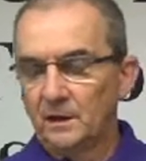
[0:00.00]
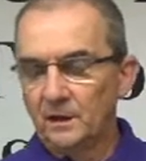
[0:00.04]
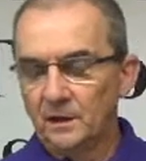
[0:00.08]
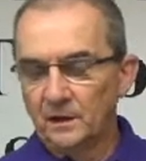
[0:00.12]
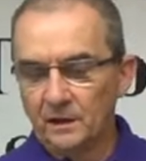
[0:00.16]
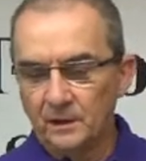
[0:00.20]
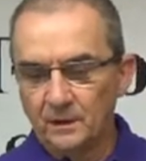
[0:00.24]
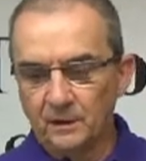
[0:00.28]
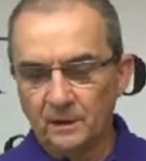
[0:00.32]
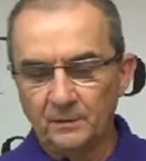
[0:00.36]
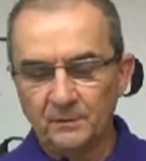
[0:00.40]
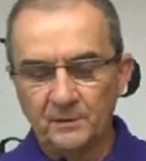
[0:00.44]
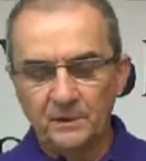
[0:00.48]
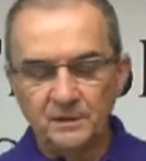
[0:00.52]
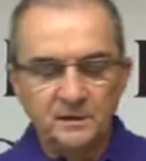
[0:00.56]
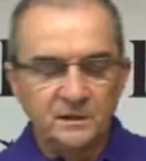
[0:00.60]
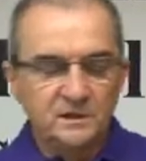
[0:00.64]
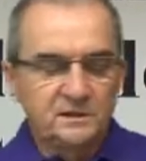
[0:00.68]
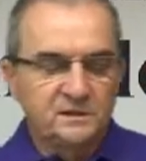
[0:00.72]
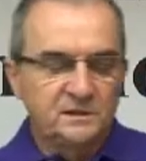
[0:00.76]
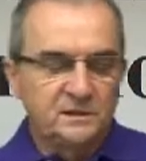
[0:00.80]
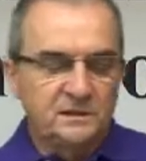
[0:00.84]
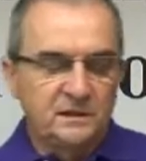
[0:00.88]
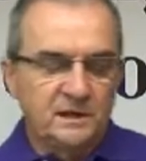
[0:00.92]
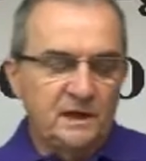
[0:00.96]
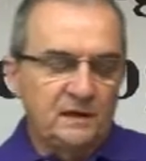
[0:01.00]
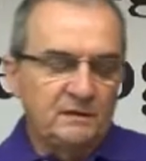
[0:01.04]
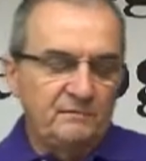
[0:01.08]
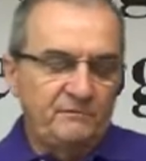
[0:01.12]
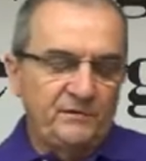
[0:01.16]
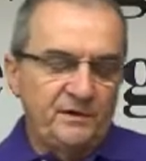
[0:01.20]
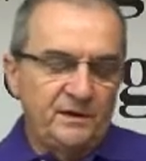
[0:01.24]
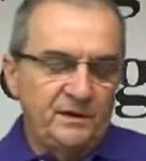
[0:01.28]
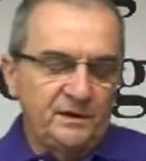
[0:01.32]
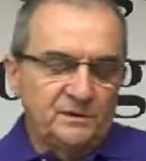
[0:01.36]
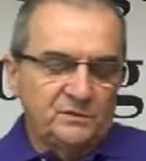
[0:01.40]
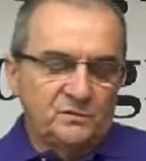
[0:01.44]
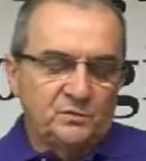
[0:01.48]
Uh, I mean, these kind of
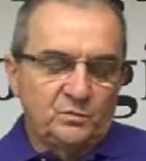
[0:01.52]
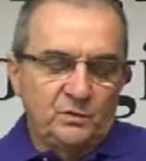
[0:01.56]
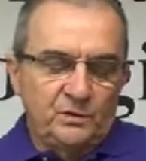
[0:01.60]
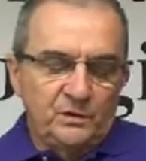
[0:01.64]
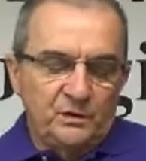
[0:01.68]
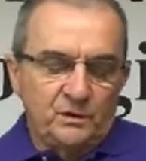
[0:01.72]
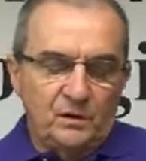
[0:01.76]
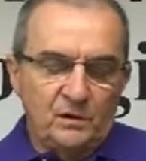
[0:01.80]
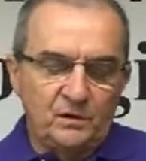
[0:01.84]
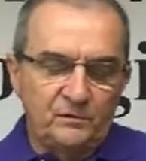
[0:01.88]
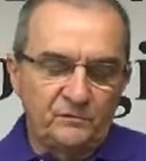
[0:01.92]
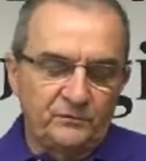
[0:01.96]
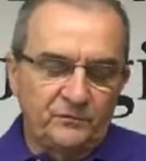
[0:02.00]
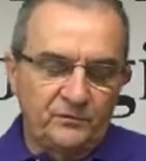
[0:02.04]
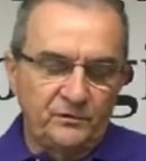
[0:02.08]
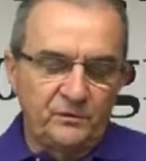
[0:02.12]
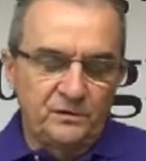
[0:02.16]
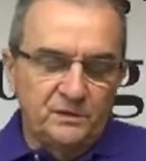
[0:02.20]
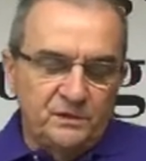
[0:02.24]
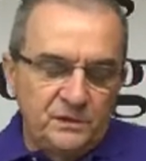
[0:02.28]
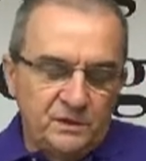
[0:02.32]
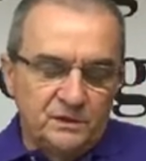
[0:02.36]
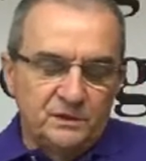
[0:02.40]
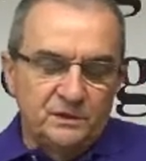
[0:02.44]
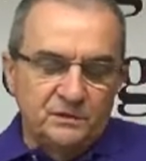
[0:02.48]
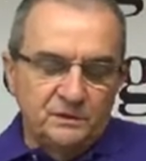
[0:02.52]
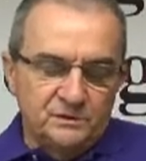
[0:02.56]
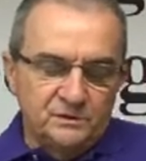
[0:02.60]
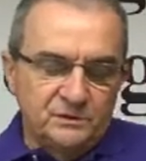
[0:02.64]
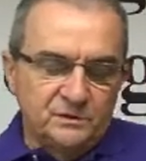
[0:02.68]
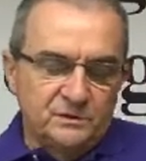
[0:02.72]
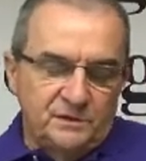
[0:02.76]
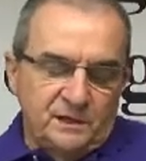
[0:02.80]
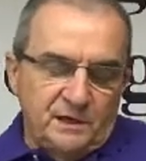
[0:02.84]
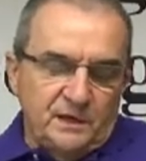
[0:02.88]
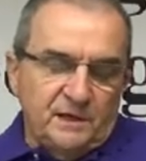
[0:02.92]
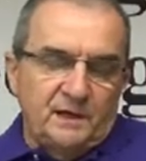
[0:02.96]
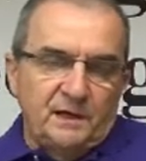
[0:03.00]
things went on for
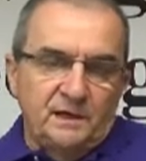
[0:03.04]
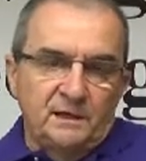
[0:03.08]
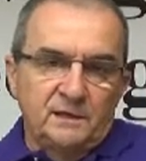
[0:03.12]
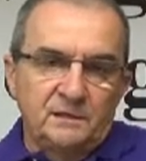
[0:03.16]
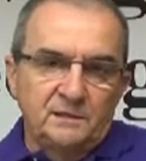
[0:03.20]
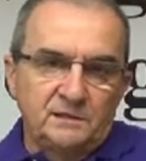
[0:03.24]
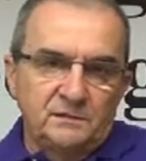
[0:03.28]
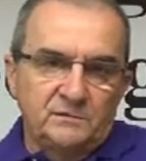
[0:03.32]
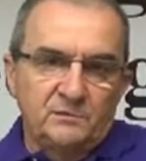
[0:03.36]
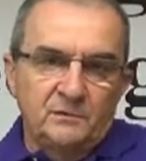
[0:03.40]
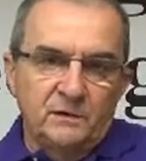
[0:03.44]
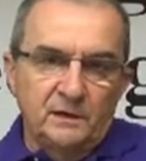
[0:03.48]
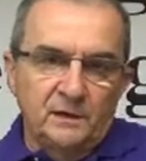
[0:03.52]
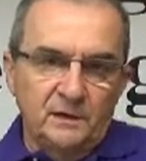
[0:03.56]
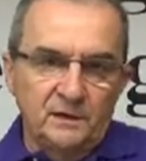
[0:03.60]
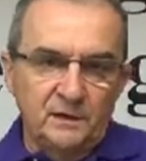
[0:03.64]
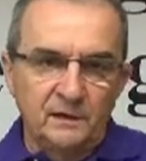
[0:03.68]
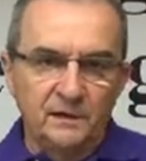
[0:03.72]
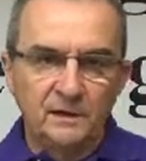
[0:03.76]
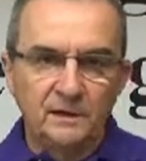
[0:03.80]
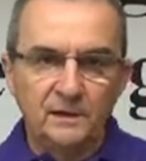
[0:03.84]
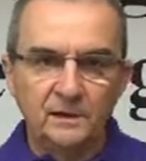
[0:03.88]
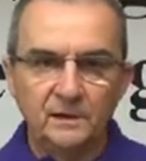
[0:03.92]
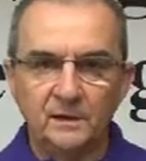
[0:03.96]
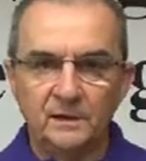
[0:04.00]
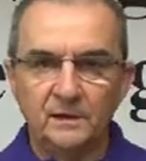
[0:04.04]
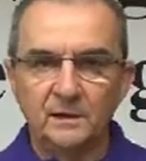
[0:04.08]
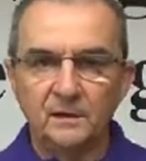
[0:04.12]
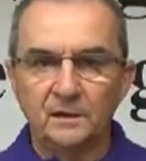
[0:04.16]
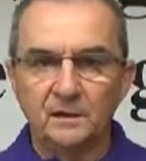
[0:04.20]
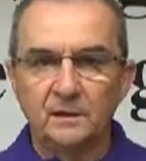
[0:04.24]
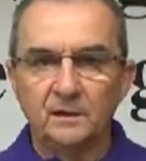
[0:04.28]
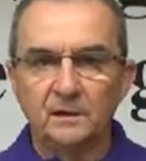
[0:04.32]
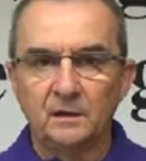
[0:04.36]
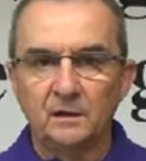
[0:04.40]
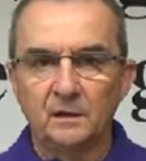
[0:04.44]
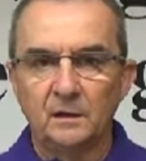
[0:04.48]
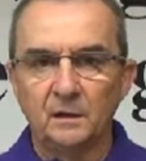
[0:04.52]
years, decades really,
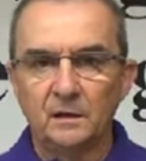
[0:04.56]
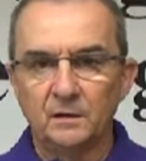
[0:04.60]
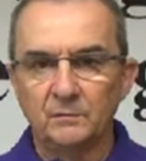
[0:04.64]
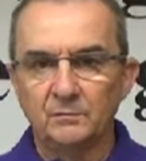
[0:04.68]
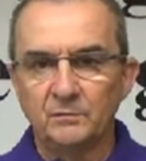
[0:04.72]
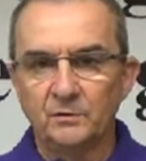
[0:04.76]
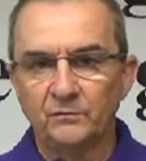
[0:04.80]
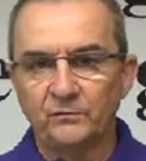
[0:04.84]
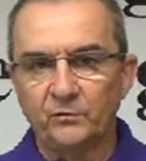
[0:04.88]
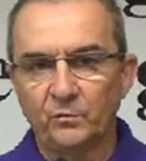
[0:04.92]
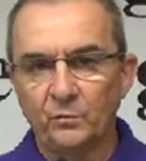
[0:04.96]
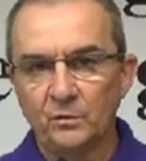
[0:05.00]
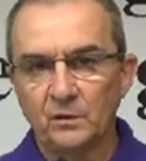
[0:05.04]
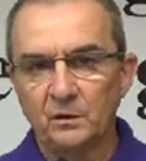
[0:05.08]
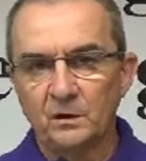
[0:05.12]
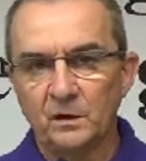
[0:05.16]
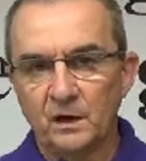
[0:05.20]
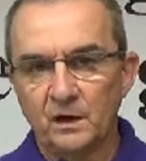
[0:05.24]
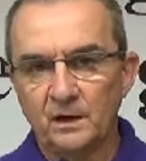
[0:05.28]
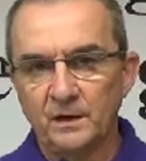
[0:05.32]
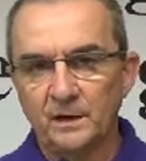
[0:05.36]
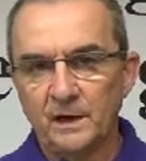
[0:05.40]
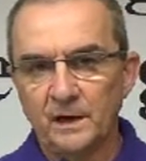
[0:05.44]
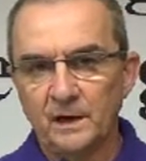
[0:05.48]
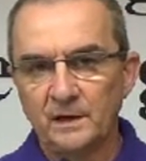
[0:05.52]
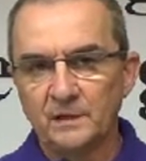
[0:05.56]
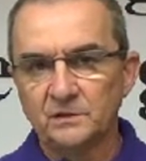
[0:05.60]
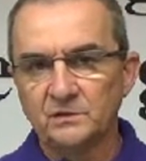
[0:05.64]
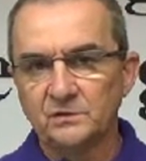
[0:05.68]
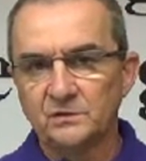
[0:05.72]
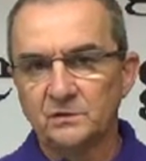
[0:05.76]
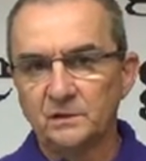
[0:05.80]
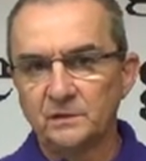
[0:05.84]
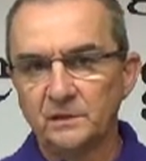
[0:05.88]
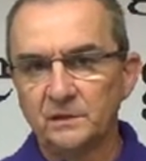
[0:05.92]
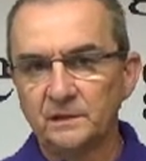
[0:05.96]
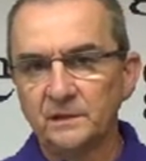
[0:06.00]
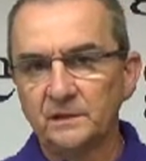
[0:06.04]
uh, before God
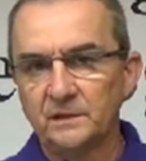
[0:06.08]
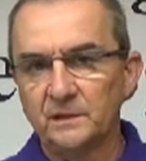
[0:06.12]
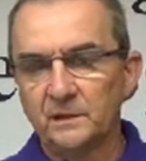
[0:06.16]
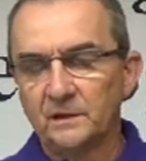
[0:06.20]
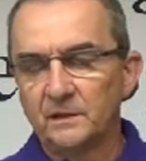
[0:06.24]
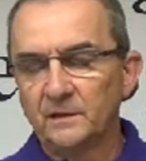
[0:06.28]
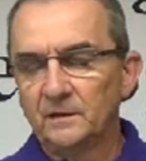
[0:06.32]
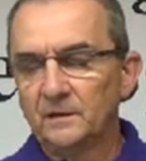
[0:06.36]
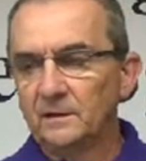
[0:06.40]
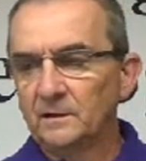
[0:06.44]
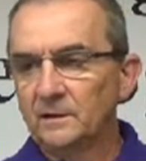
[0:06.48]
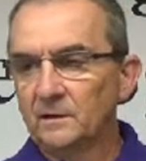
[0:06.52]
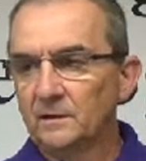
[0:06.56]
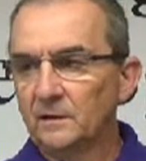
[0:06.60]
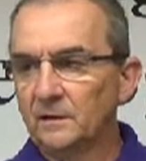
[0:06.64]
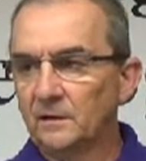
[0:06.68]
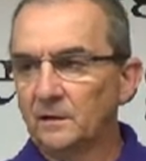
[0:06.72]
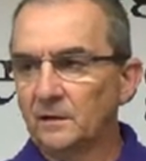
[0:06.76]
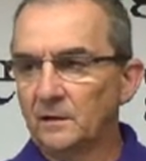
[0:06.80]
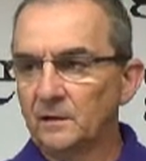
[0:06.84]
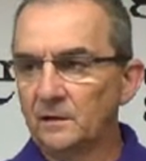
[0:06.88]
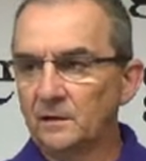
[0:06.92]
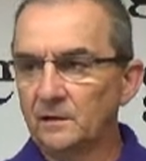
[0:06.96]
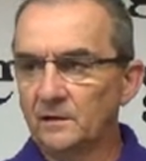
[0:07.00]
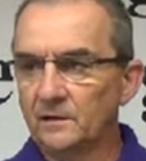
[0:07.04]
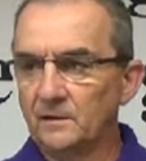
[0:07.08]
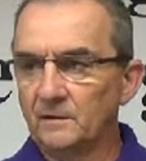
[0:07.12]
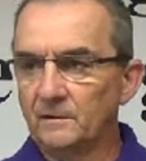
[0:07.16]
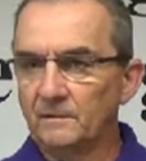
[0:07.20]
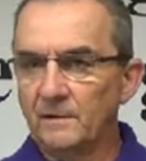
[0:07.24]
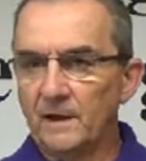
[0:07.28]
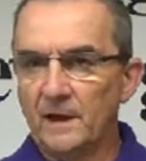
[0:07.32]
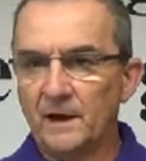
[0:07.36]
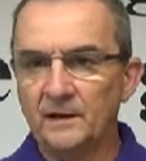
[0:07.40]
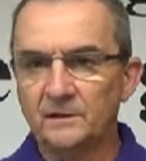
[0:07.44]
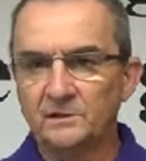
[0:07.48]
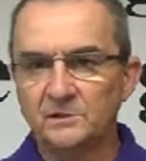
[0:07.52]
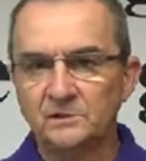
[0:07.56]
actually uh,
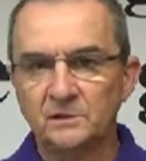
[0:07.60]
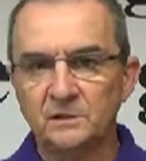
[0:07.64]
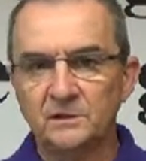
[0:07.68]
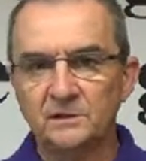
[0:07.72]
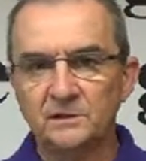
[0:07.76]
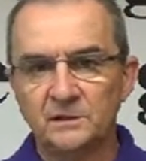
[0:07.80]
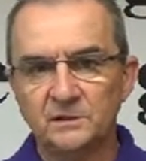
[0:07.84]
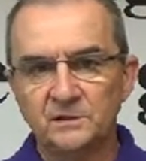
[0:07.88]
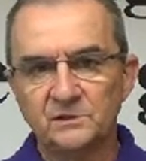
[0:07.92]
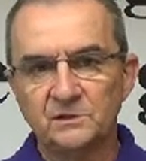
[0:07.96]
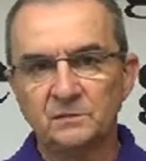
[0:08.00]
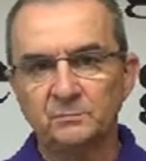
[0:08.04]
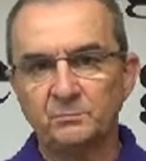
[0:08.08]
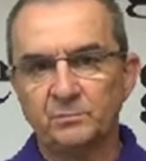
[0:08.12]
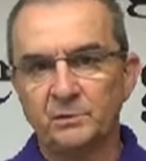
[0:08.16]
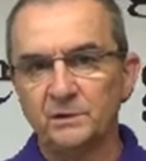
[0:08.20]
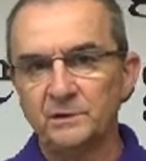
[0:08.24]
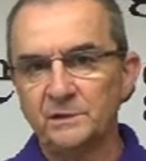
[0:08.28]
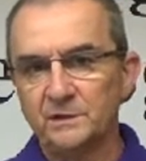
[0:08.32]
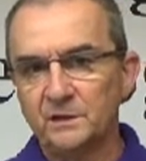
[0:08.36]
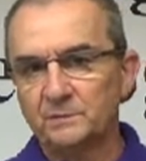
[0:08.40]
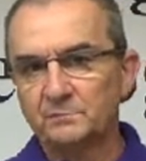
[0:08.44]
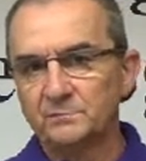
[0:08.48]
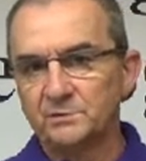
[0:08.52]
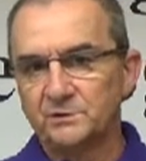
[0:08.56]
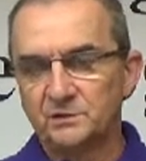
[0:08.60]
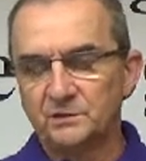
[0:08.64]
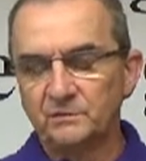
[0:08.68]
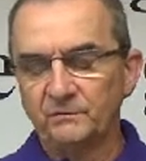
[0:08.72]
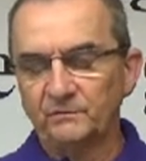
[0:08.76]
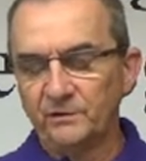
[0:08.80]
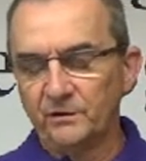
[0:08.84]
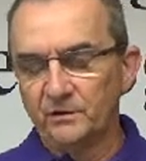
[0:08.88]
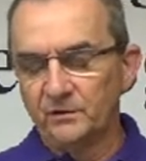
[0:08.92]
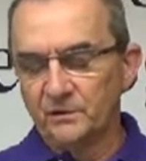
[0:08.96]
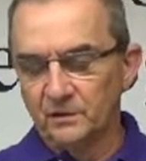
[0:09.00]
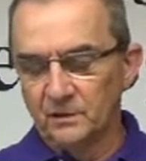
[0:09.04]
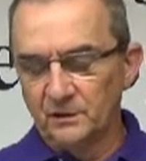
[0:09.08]
actually disciplined them
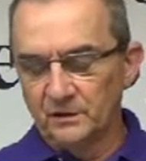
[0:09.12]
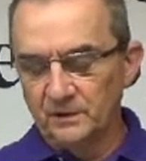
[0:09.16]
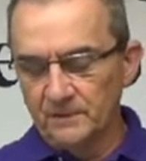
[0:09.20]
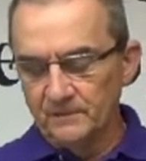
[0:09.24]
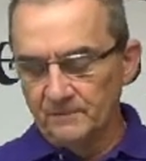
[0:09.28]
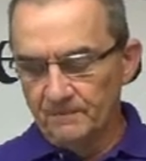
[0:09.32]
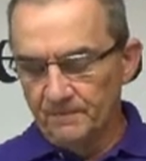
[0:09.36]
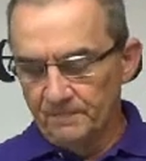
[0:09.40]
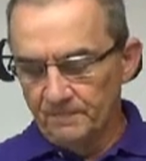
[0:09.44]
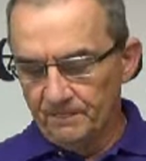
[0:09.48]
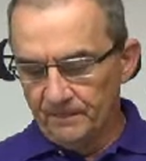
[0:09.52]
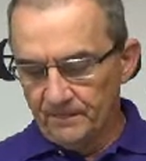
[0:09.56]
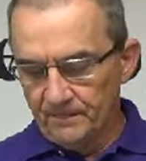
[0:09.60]
severely